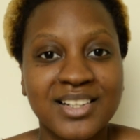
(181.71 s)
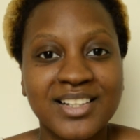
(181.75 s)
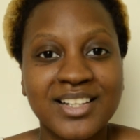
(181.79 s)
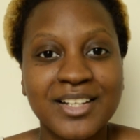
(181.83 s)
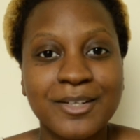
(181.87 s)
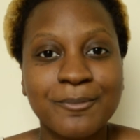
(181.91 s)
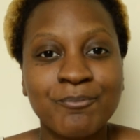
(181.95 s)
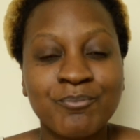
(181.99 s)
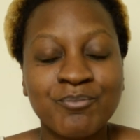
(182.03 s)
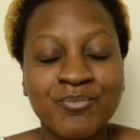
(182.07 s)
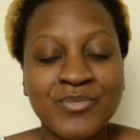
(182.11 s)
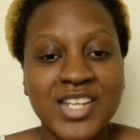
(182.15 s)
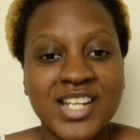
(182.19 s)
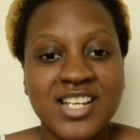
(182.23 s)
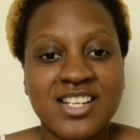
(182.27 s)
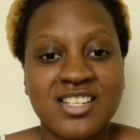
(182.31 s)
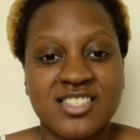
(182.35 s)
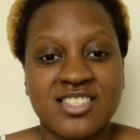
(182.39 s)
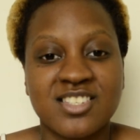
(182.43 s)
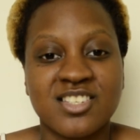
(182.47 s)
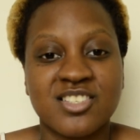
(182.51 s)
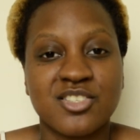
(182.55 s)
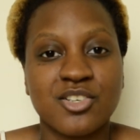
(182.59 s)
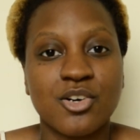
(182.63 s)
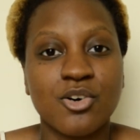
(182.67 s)
it is
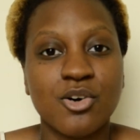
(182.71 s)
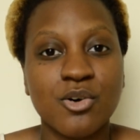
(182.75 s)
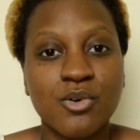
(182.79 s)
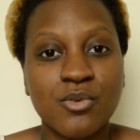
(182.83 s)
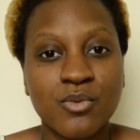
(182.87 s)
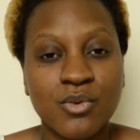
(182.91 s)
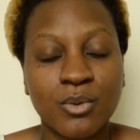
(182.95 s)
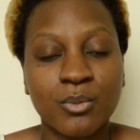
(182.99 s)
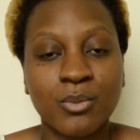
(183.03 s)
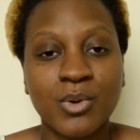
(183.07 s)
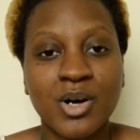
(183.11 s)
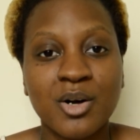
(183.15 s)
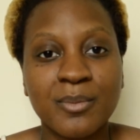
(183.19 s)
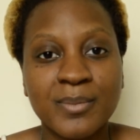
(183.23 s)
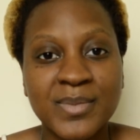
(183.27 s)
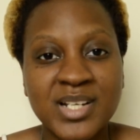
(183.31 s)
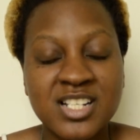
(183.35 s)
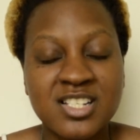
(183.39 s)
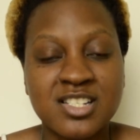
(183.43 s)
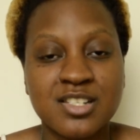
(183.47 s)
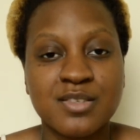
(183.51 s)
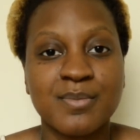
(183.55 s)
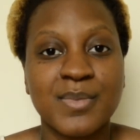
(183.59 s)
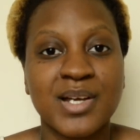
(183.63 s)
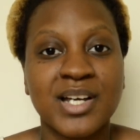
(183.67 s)
this overwhelming
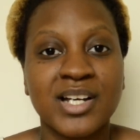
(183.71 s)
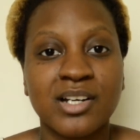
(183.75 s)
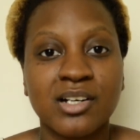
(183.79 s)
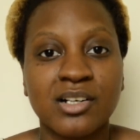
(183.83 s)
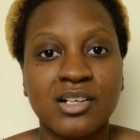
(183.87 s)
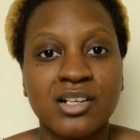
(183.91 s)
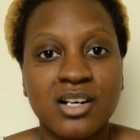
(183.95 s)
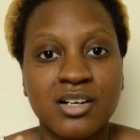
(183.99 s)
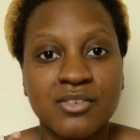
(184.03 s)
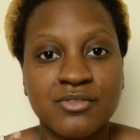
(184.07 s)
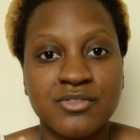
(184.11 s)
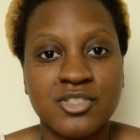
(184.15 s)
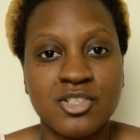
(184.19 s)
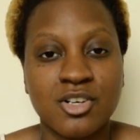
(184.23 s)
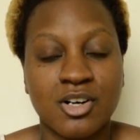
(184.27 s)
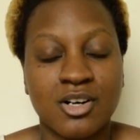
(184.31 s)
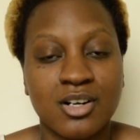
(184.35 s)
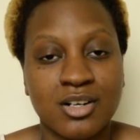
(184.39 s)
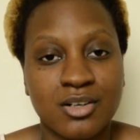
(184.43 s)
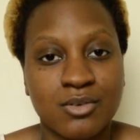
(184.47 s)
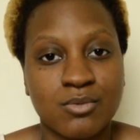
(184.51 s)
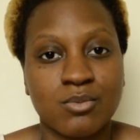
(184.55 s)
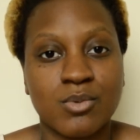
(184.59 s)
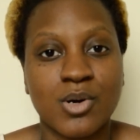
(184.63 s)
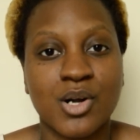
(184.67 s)
smell of
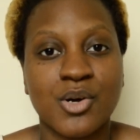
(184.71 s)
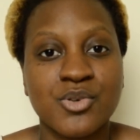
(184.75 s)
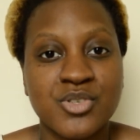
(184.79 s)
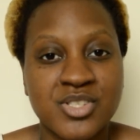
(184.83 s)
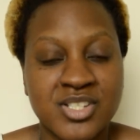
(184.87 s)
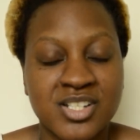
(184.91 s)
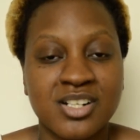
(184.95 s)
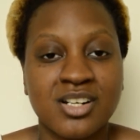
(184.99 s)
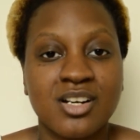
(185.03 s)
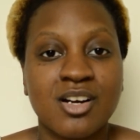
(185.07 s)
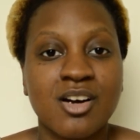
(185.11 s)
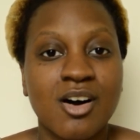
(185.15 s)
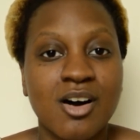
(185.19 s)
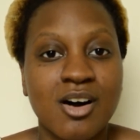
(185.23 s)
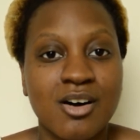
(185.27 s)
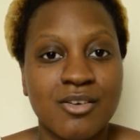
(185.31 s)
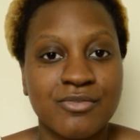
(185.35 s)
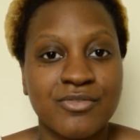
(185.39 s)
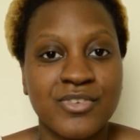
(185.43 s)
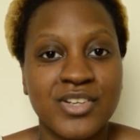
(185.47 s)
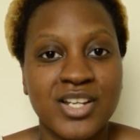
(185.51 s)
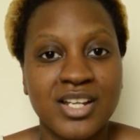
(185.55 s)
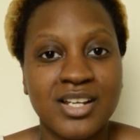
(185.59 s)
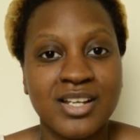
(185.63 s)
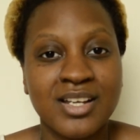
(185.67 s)
dark roasted
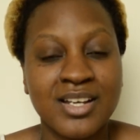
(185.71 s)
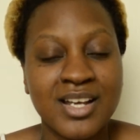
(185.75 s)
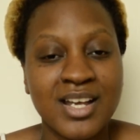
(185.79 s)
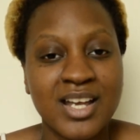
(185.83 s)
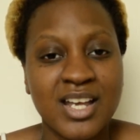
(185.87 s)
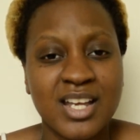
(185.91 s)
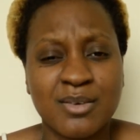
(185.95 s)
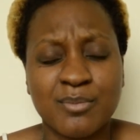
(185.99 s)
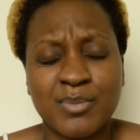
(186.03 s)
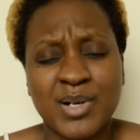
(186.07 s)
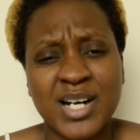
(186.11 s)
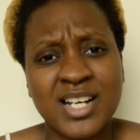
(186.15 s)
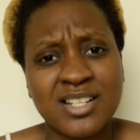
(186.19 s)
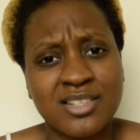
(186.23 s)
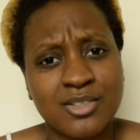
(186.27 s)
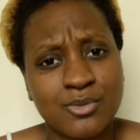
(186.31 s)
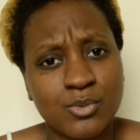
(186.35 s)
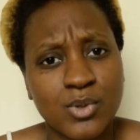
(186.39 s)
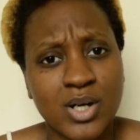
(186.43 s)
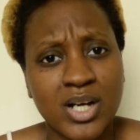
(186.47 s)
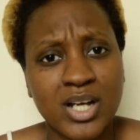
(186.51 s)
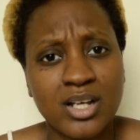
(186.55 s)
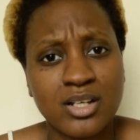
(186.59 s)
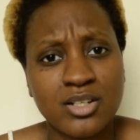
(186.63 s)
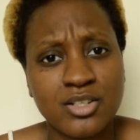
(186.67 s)
coffee. And by the
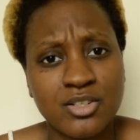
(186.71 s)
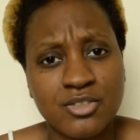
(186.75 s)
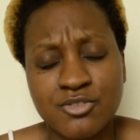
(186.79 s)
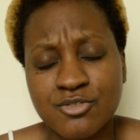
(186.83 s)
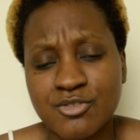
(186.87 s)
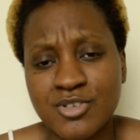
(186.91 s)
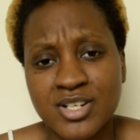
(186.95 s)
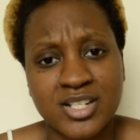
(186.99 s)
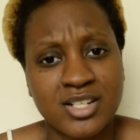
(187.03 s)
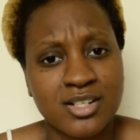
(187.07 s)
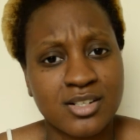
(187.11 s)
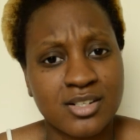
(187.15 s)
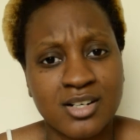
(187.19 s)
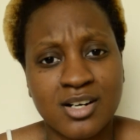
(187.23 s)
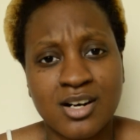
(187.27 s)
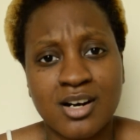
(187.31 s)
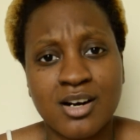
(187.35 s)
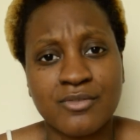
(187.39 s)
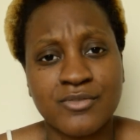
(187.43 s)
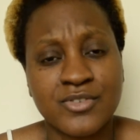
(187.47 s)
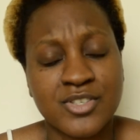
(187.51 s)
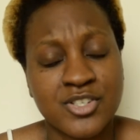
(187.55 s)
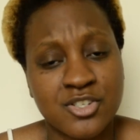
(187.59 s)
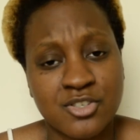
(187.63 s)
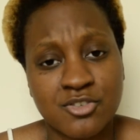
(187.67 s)
way, you drink your
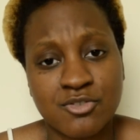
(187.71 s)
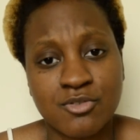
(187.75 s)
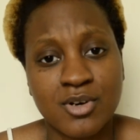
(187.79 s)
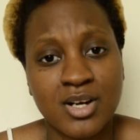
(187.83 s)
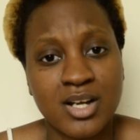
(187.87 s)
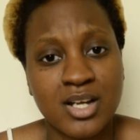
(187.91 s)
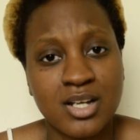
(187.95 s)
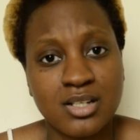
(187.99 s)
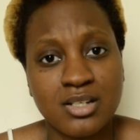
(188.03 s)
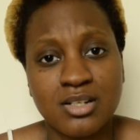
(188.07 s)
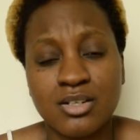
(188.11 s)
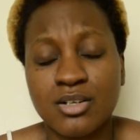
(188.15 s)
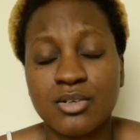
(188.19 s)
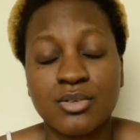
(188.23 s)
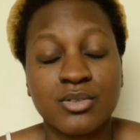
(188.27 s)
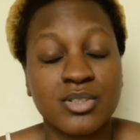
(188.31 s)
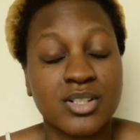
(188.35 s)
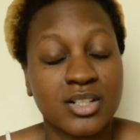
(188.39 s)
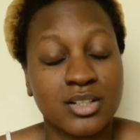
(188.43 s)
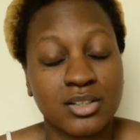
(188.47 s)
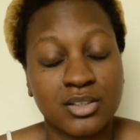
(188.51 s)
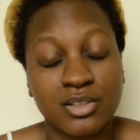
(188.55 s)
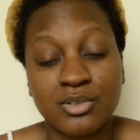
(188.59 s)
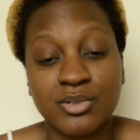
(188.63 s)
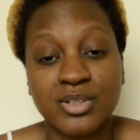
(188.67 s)
coffee straight. You don't
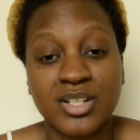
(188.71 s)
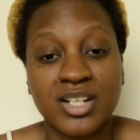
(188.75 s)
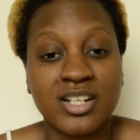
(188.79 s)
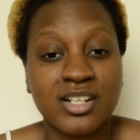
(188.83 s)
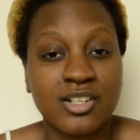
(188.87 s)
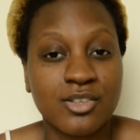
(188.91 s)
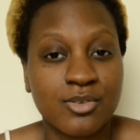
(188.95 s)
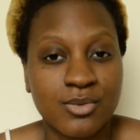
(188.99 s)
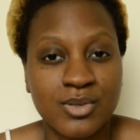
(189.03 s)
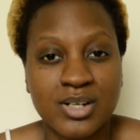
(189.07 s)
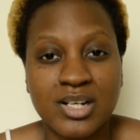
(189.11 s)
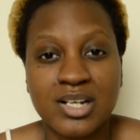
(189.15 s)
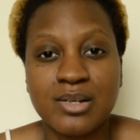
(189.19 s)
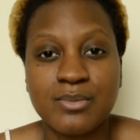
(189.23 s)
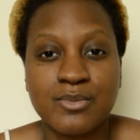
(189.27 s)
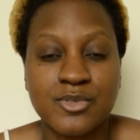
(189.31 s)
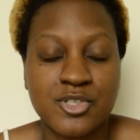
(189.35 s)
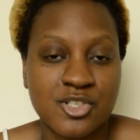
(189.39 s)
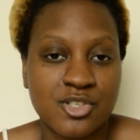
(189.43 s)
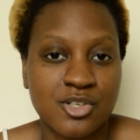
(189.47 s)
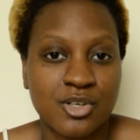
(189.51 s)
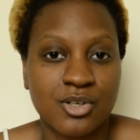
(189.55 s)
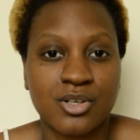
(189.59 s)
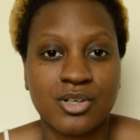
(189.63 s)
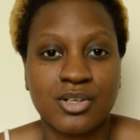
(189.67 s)
include any cream,
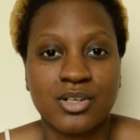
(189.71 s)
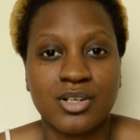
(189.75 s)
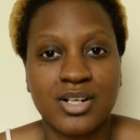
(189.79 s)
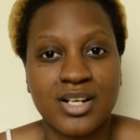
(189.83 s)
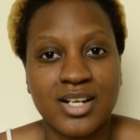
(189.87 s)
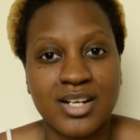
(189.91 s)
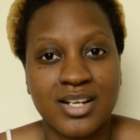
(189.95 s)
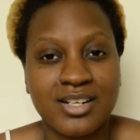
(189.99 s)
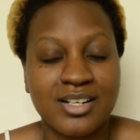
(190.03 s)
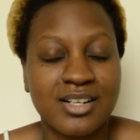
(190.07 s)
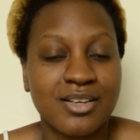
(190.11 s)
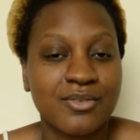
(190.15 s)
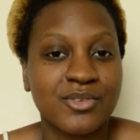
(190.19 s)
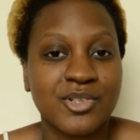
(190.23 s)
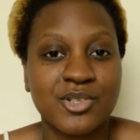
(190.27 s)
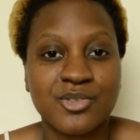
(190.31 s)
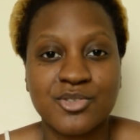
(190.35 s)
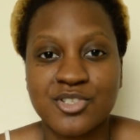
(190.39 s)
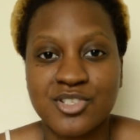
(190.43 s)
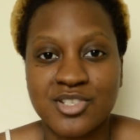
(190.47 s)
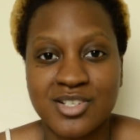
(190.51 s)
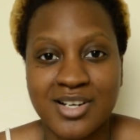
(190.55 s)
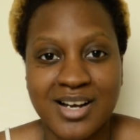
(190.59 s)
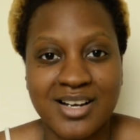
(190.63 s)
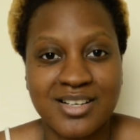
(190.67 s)
sugar, or any of those
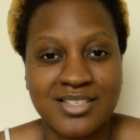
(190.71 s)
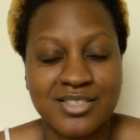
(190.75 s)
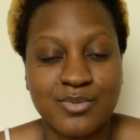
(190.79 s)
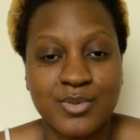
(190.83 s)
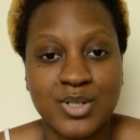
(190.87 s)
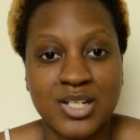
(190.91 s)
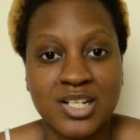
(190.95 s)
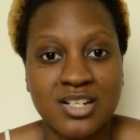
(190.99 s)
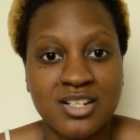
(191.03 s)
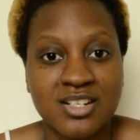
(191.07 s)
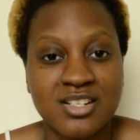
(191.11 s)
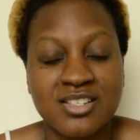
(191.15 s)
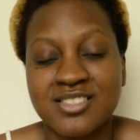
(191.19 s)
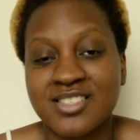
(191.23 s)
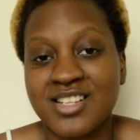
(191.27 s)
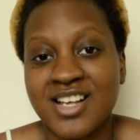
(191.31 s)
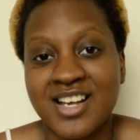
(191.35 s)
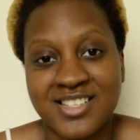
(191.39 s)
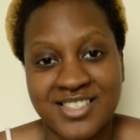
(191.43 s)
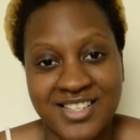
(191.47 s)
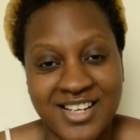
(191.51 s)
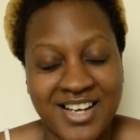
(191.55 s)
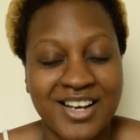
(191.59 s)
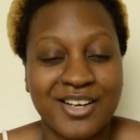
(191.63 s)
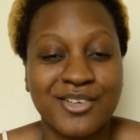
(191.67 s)
shots because
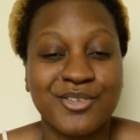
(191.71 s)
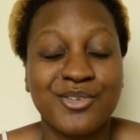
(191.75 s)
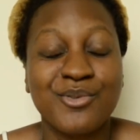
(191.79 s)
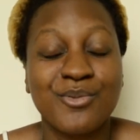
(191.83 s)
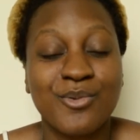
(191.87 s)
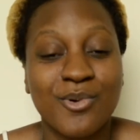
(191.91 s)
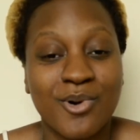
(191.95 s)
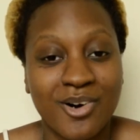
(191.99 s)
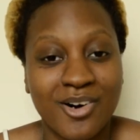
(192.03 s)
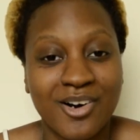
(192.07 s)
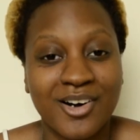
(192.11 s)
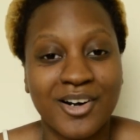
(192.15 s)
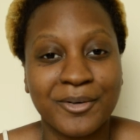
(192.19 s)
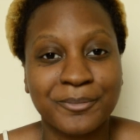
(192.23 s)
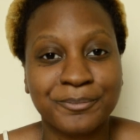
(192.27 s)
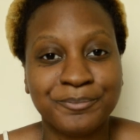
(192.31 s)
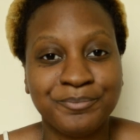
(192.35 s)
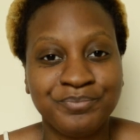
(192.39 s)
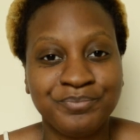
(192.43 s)
that's how you are.